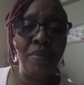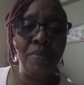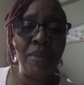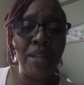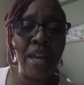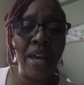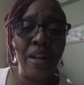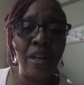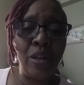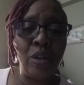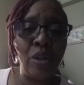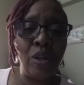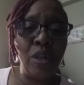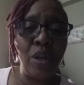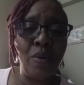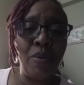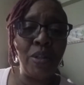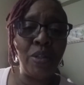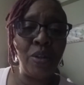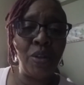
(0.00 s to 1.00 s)
them down a little
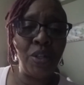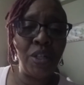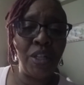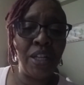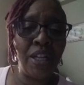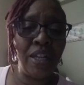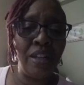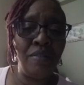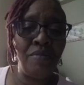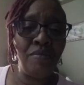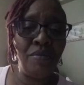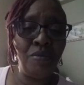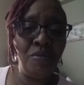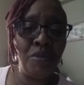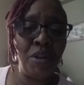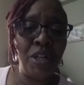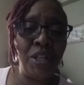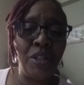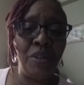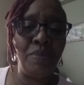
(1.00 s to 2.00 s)
lower so she can
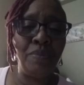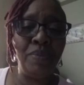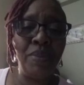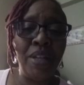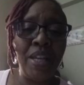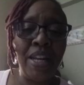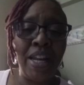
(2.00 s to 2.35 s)
reach them.